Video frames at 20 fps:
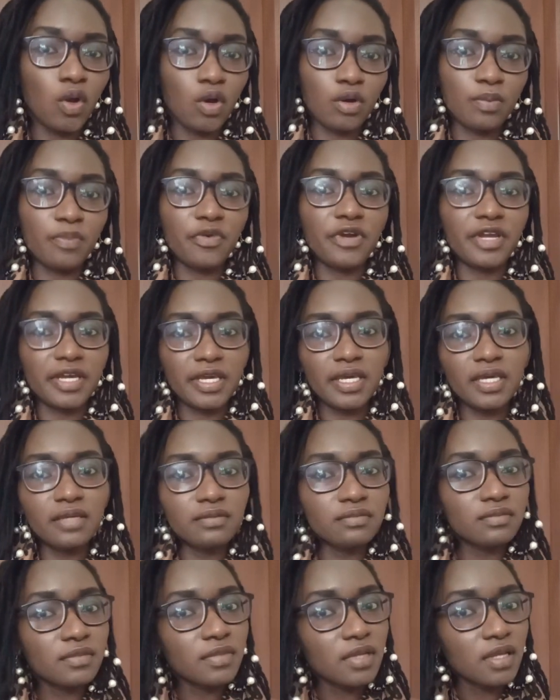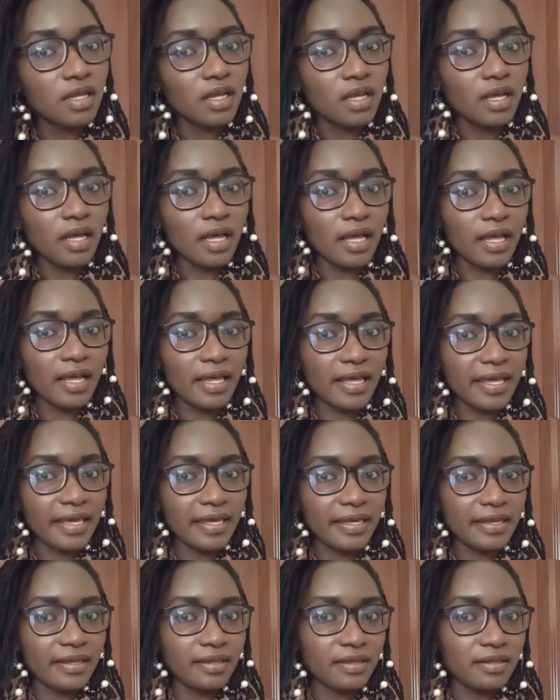breaking.
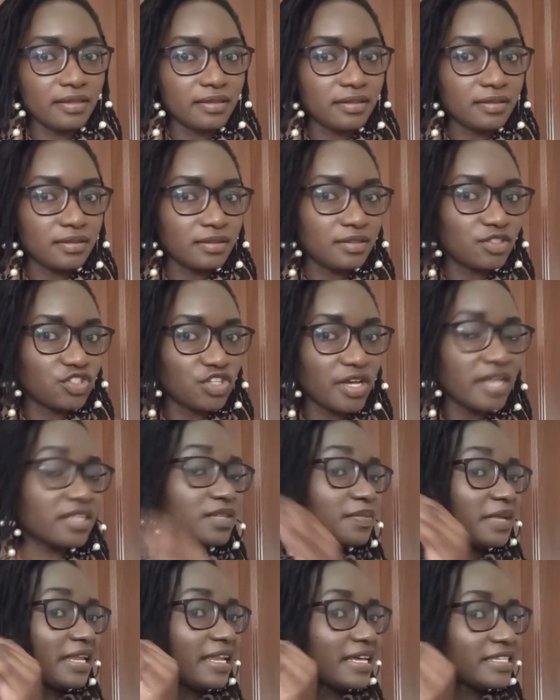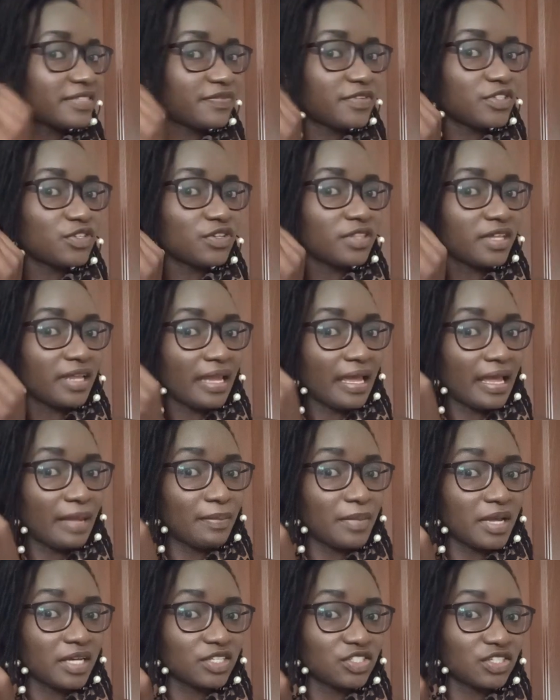I shared in my last video that I am
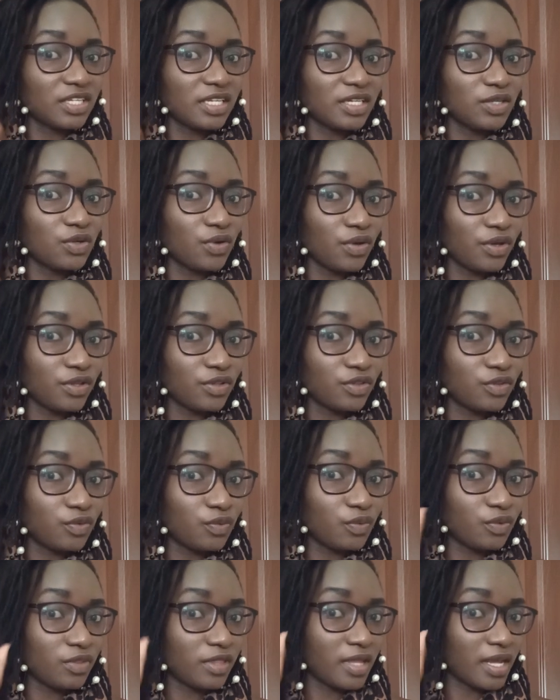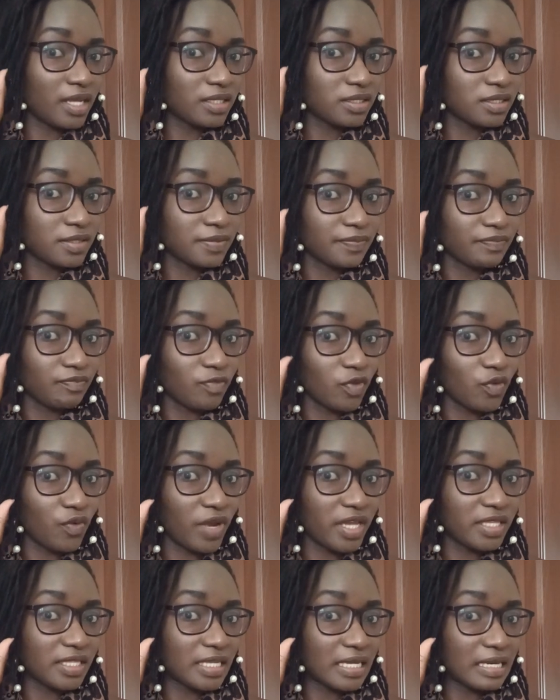actually going through that
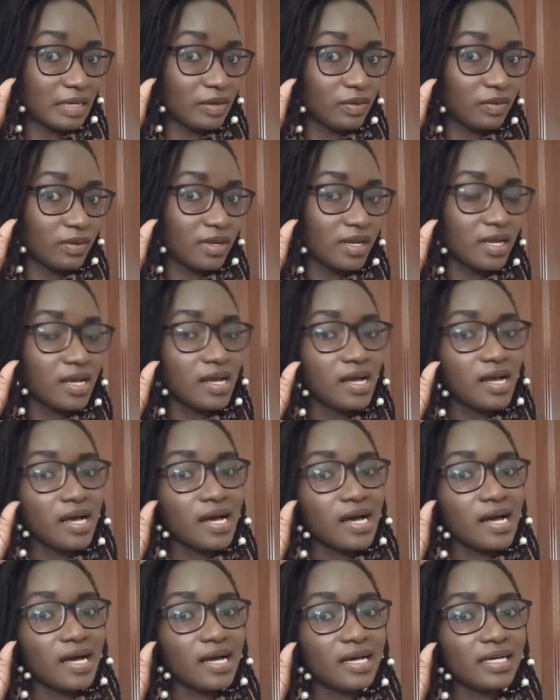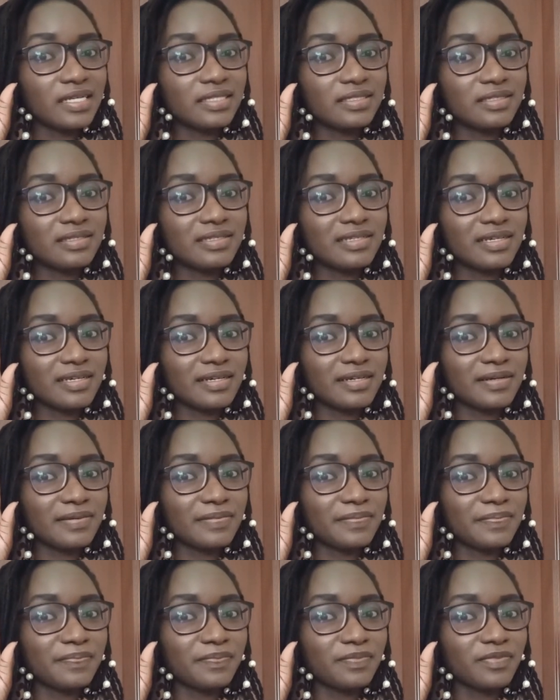right now, and I
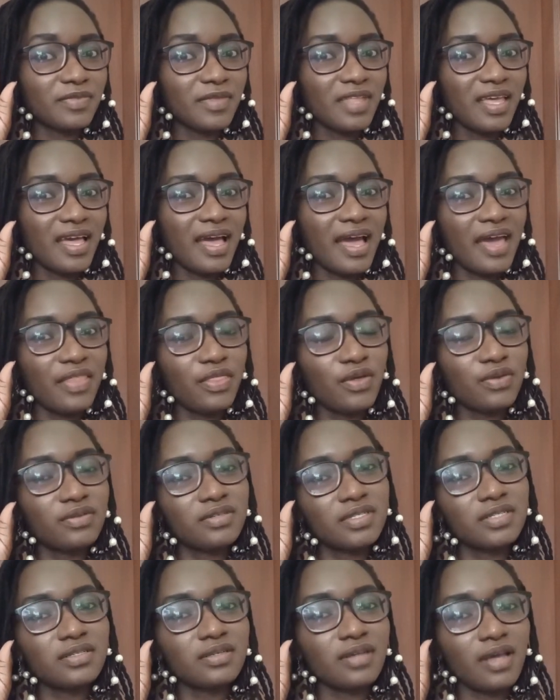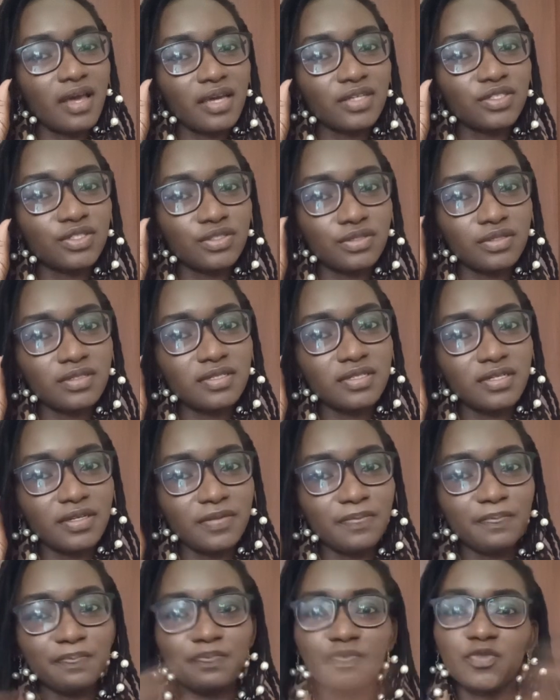thought I should
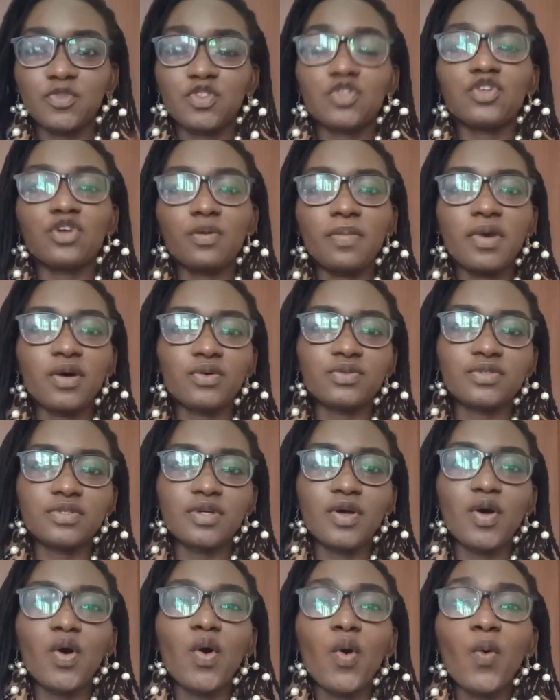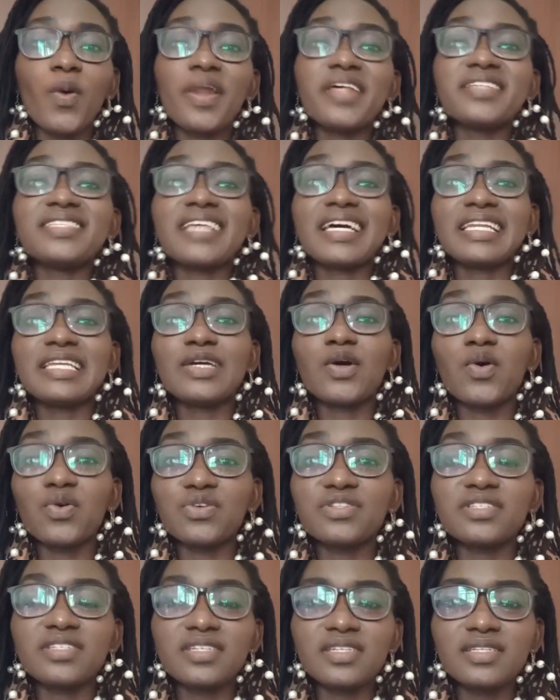talk about what exactly
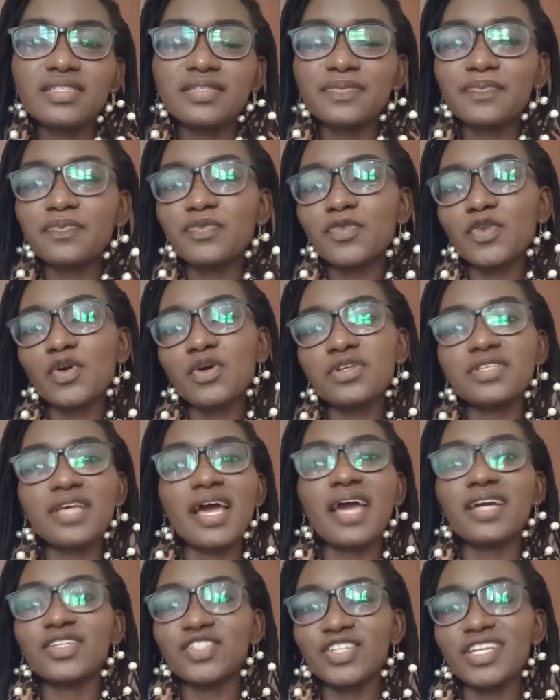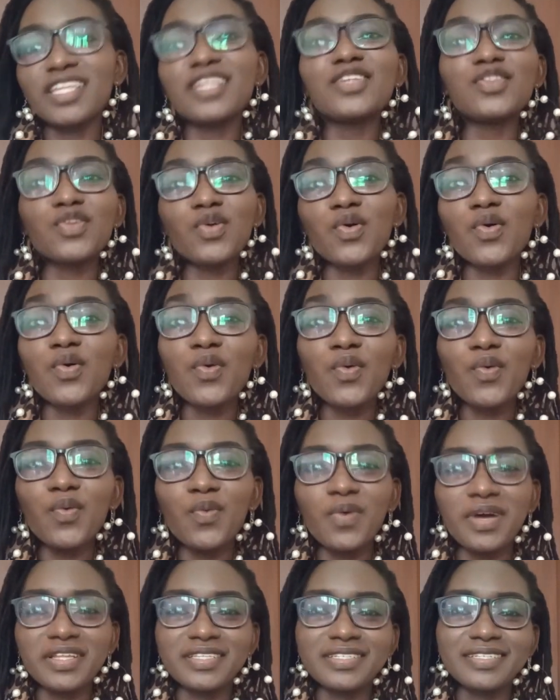caused it because I actually know
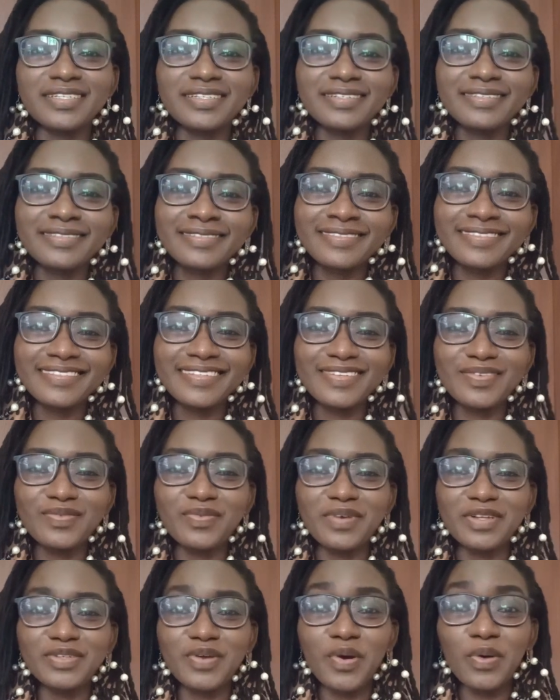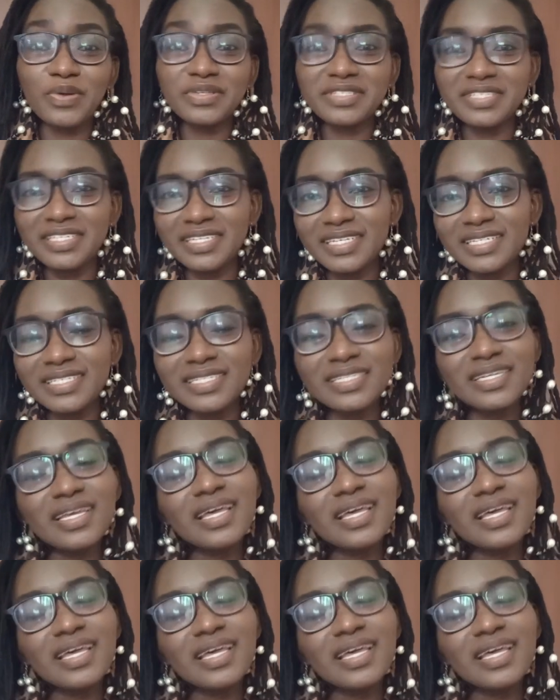what what caused it.